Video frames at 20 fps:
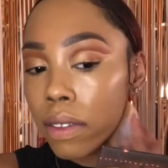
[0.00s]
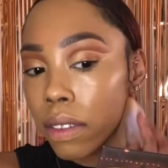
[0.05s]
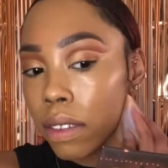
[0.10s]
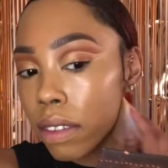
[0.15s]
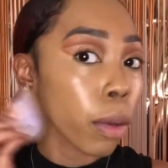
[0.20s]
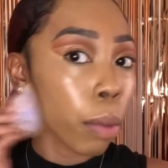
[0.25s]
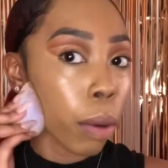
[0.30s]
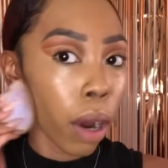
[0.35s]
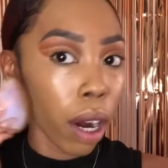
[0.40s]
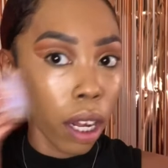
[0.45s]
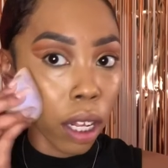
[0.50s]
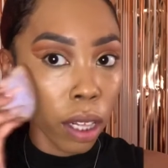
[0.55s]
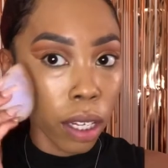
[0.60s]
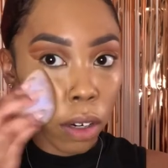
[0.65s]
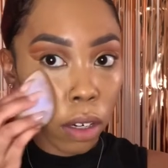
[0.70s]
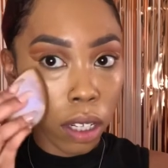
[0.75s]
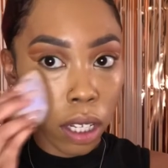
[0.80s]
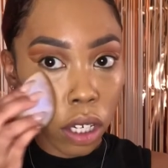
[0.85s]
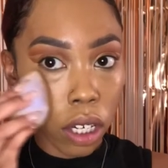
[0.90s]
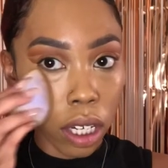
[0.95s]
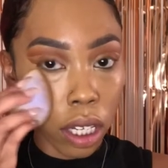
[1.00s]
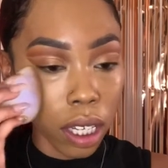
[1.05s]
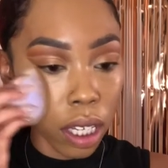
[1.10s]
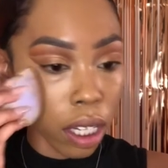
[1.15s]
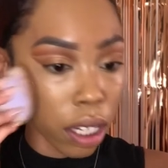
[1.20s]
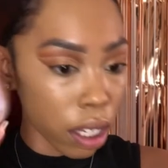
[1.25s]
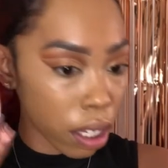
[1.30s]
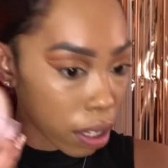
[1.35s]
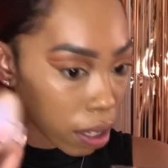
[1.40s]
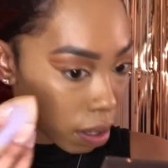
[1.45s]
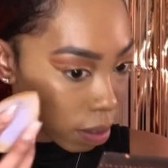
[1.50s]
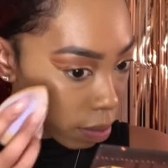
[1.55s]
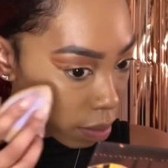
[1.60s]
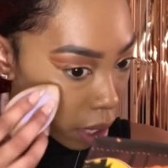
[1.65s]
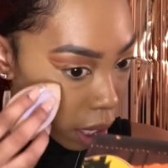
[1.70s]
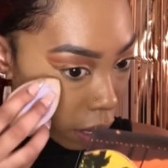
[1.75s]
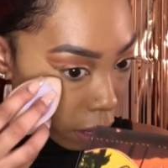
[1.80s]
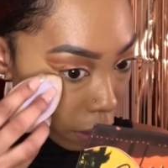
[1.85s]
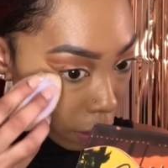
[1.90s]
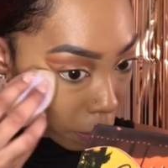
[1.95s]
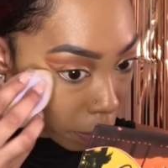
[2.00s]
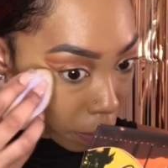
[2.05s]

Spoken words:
The product literally just sits there,